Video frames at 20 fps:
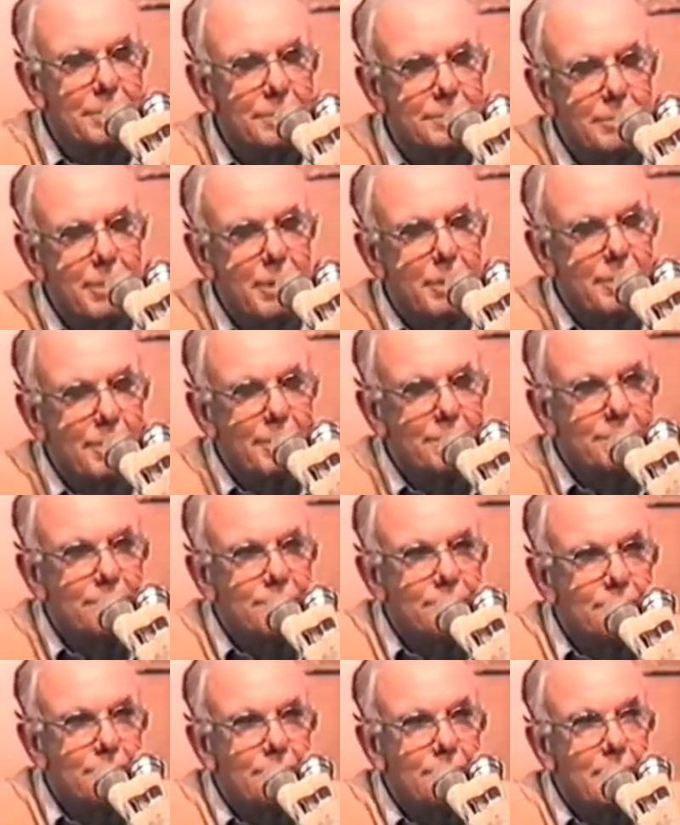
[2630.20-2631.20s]
Melbourne,
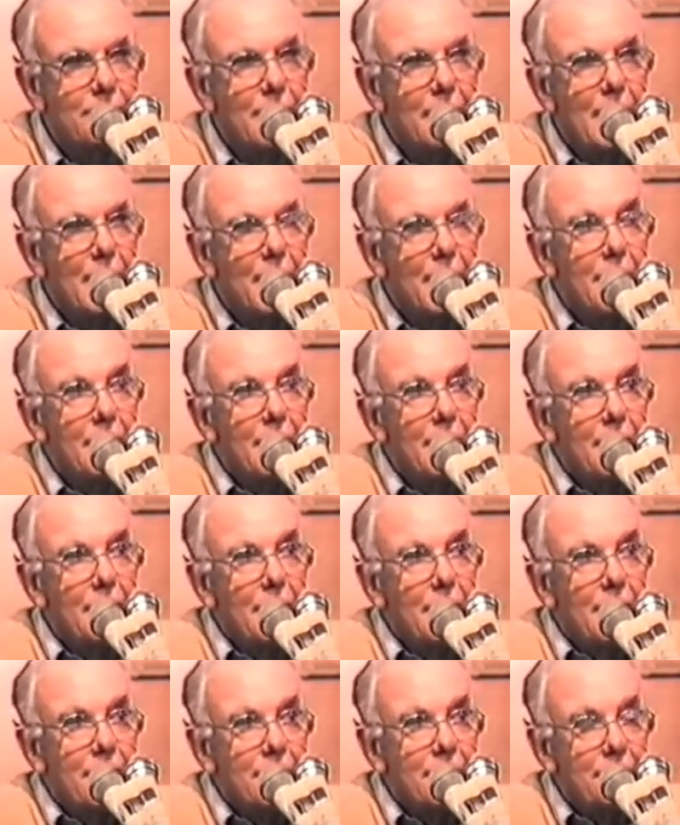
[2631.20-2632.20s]

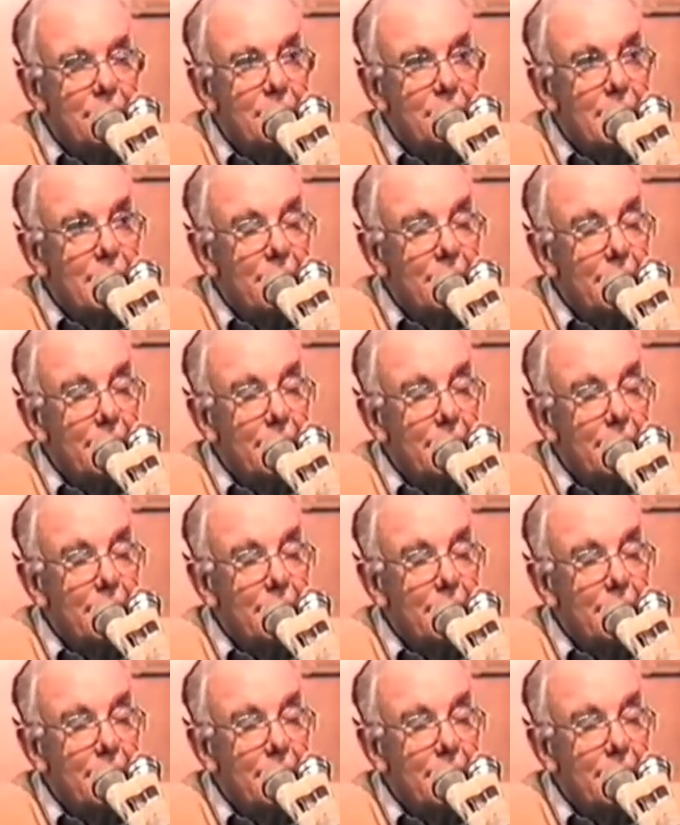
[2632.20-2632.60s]
to see